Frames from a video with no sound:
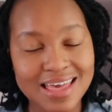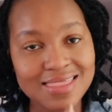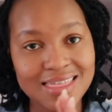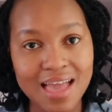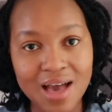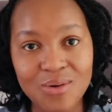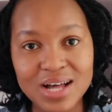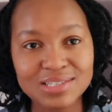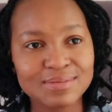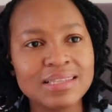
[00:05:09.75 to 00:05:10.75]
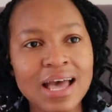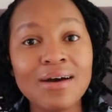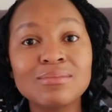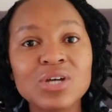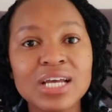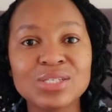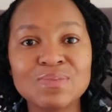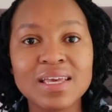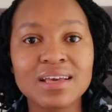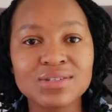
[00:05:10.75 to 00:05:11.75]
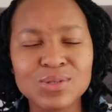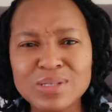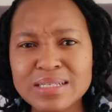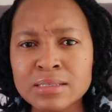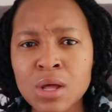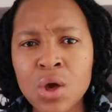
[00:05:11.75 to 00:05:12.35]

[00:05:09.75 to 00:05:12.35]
and there I was, now I'm trying to make excuses.